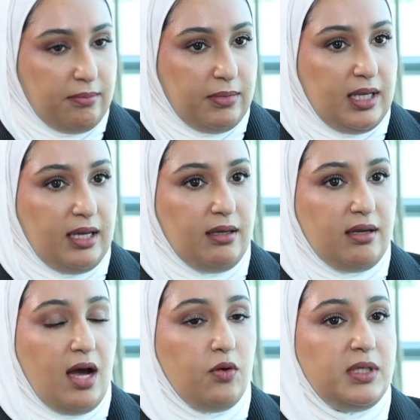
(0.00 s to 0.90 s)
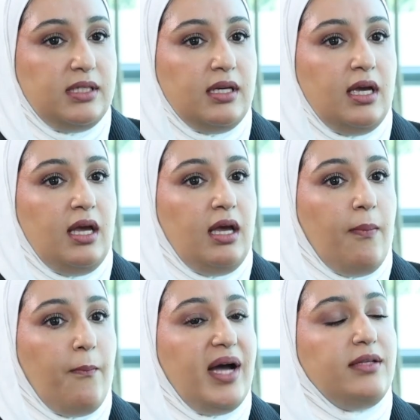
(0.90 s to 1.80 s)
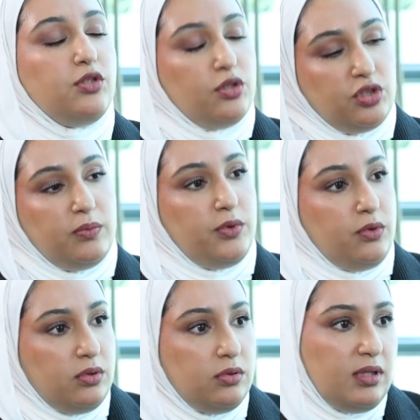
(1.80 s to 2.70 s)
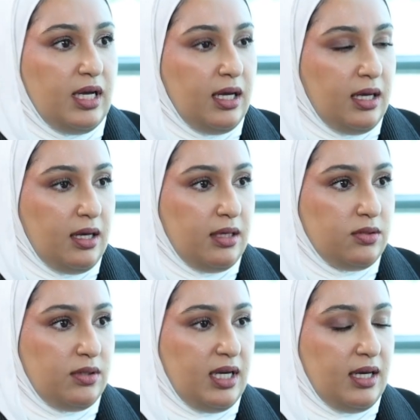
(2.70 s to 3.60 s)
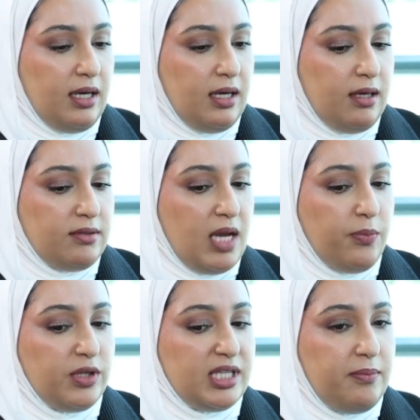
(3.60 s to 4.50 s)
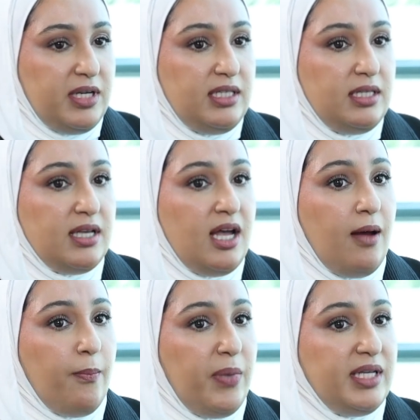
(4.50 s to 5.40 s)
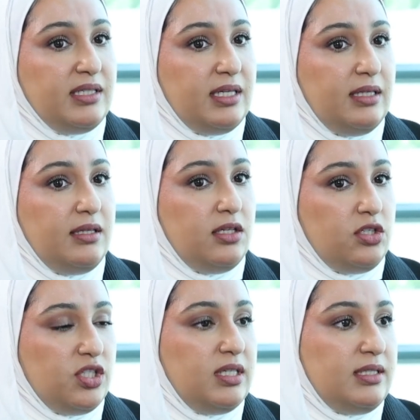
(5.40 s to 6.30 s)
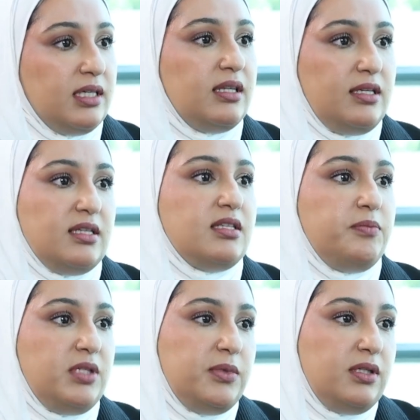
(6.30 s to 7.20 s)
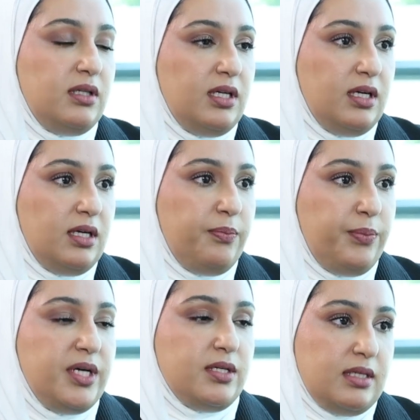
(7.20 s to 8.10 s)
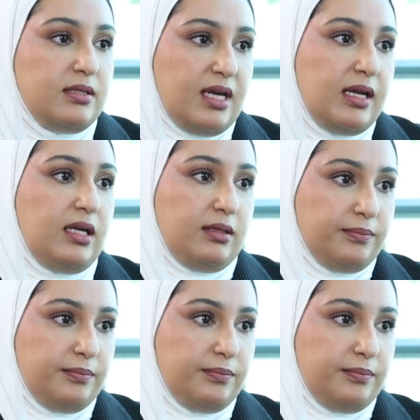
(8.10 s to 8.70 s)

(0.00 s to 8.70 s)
like cow milk might contribute to the type 1 diabetes, but in genetically susceptible persons again.